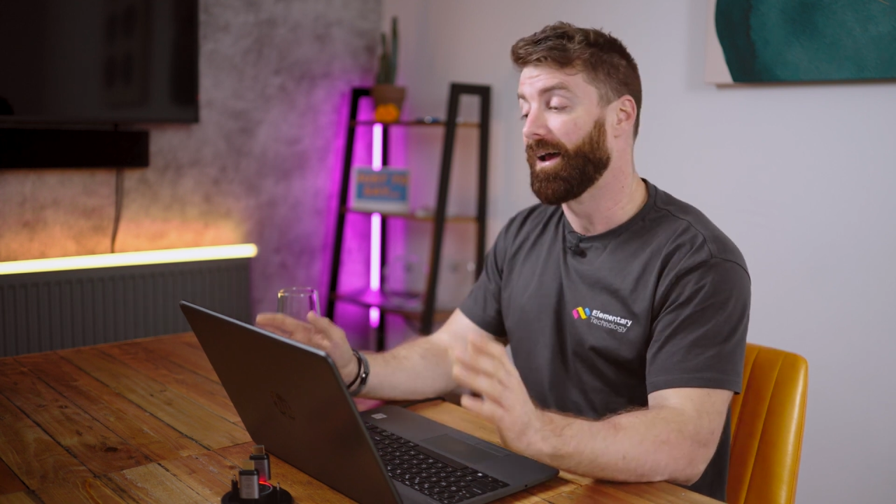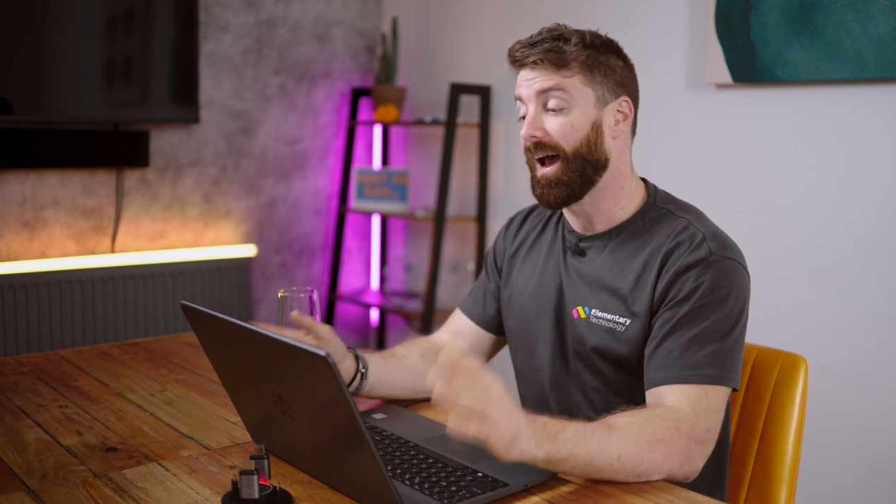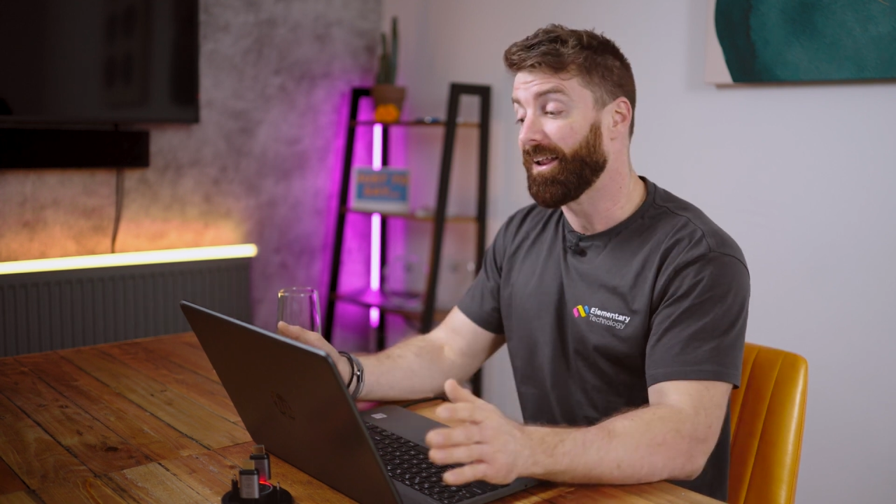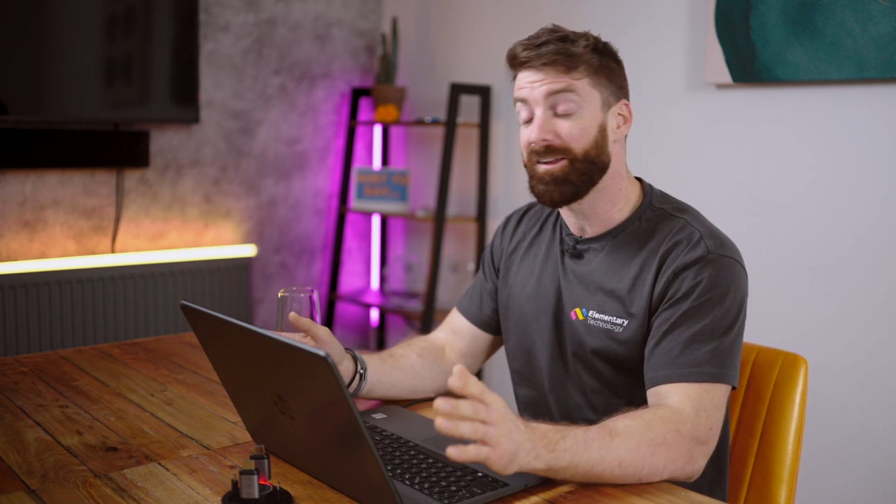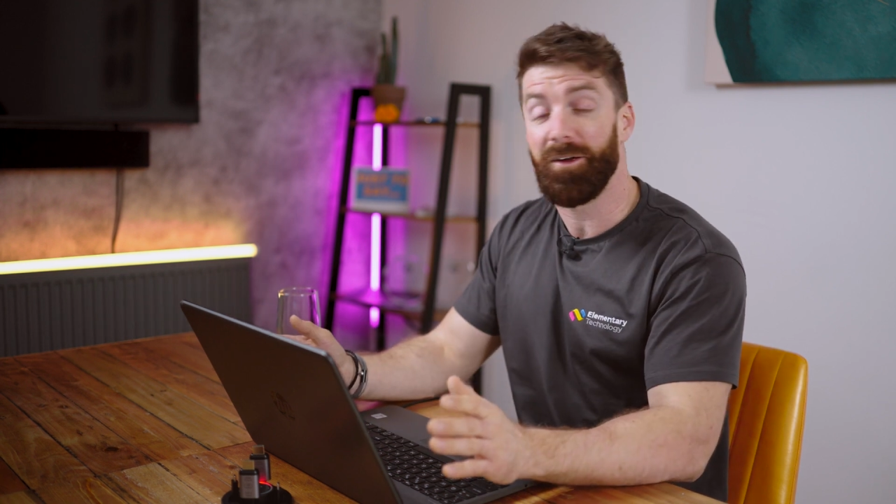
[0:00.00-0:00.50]

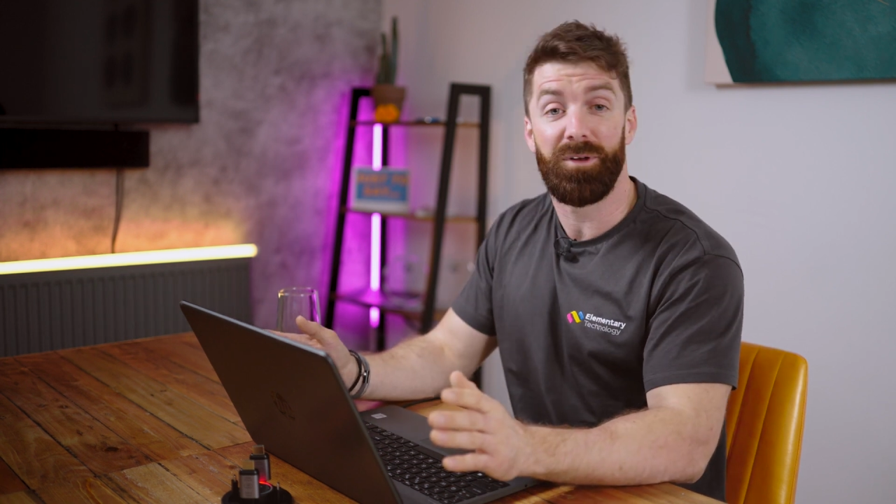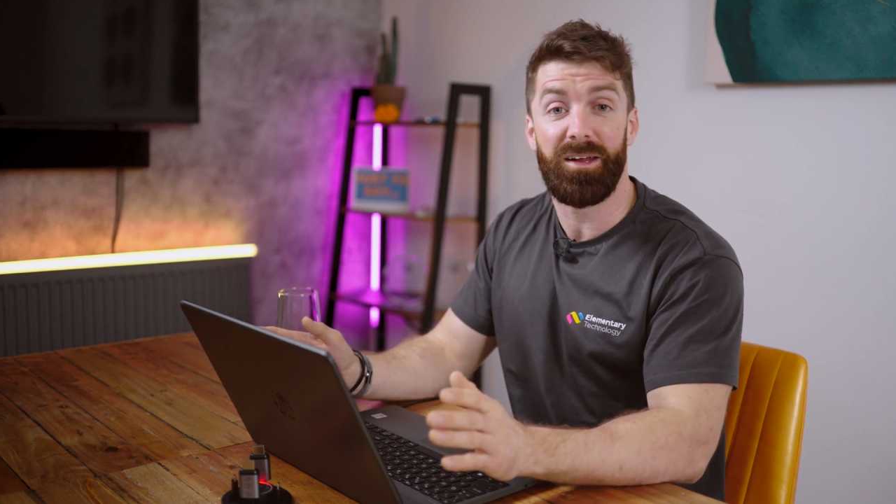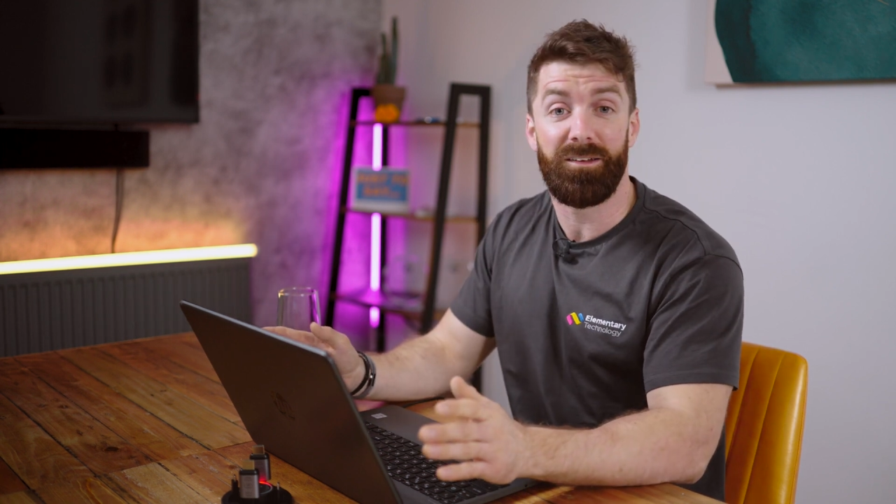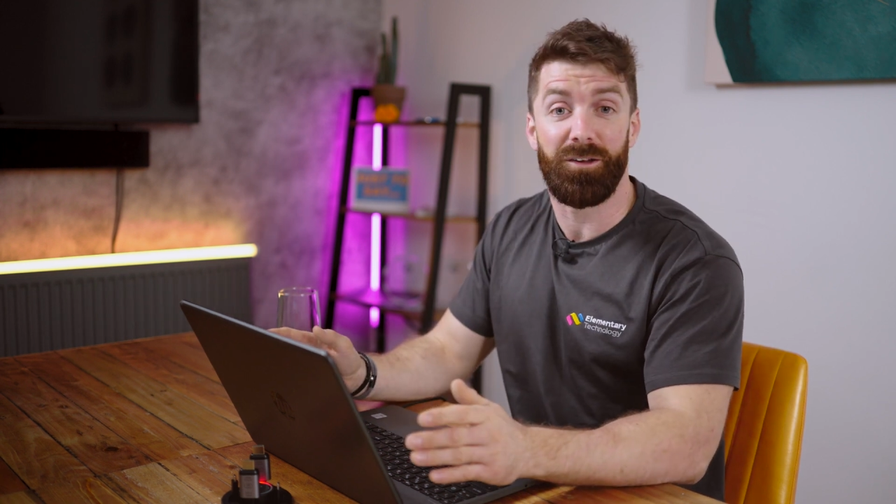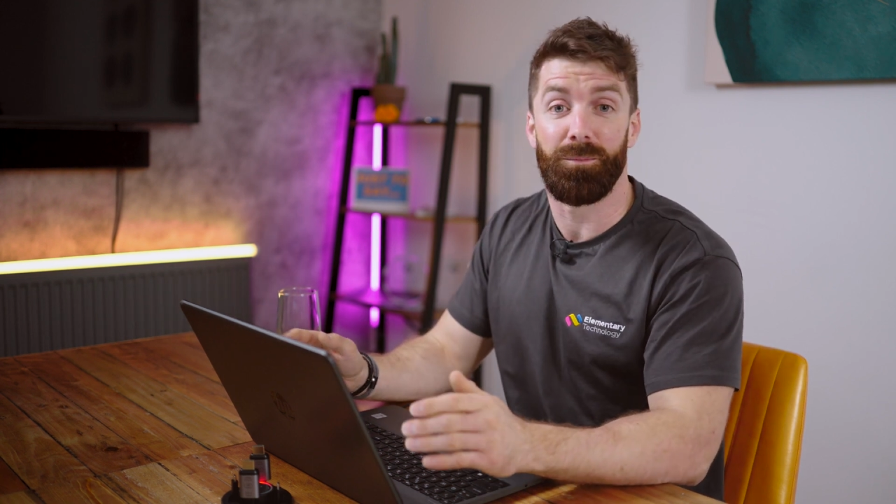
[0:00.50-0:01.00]
And I don't
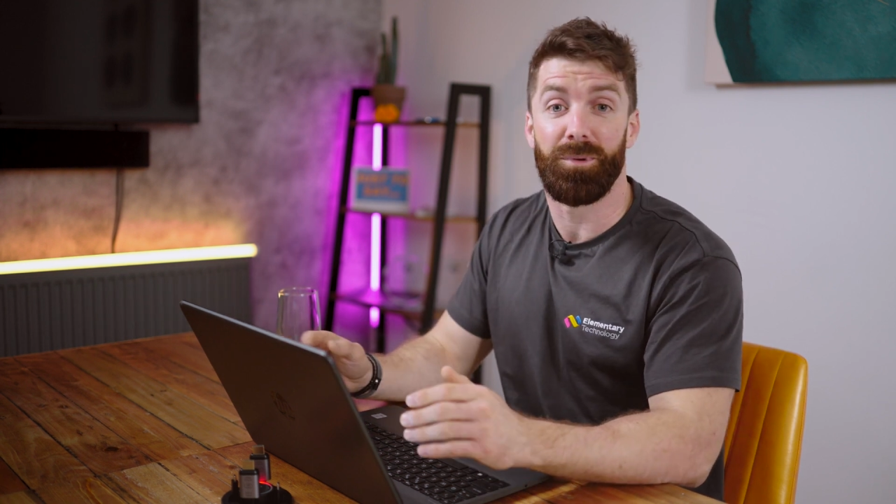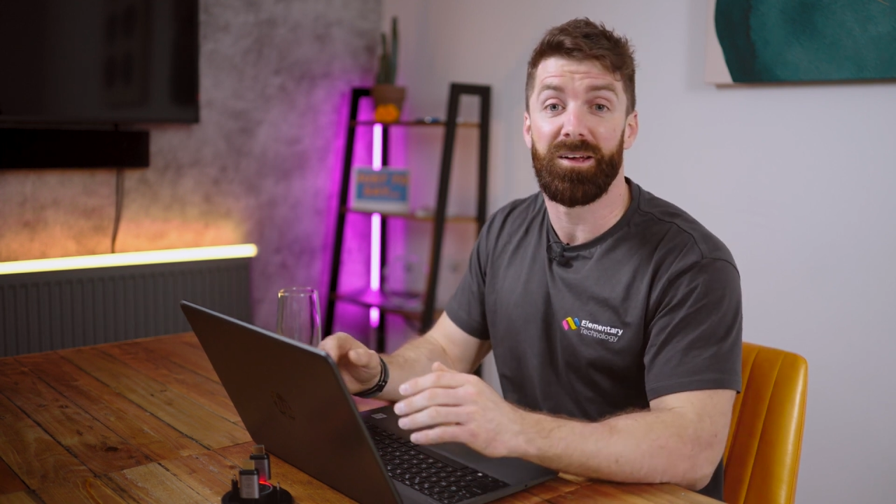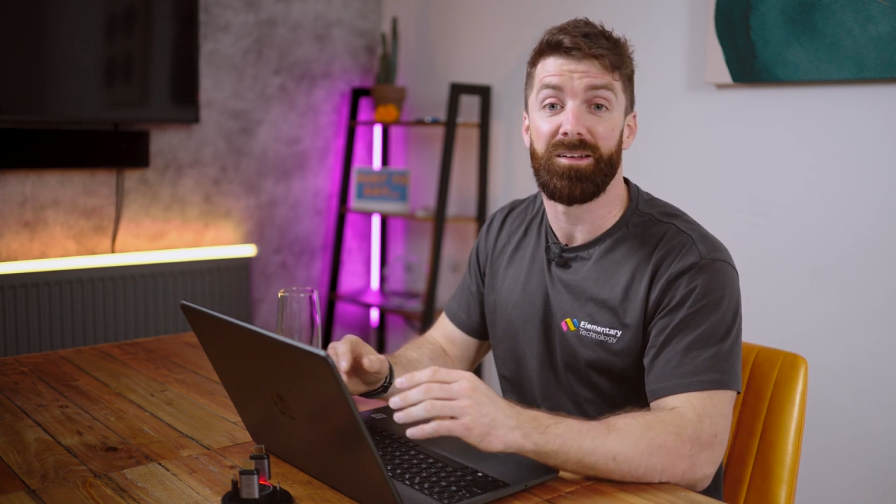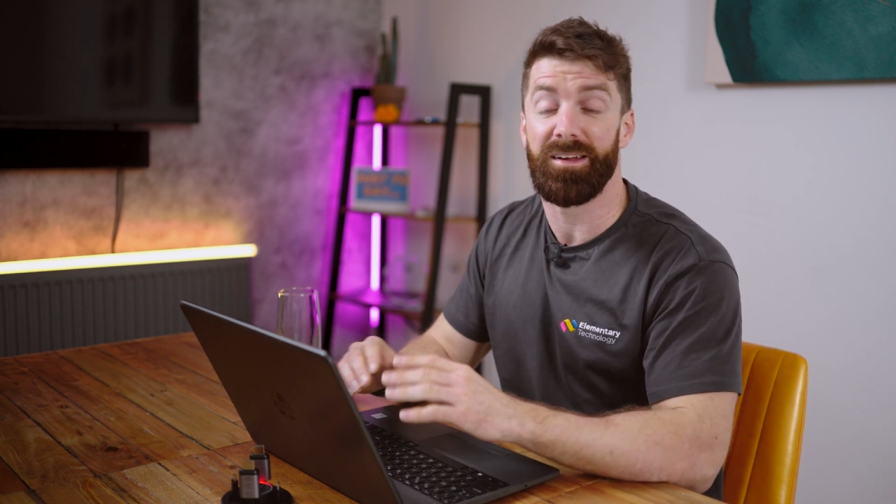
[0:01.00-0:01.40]
need to, because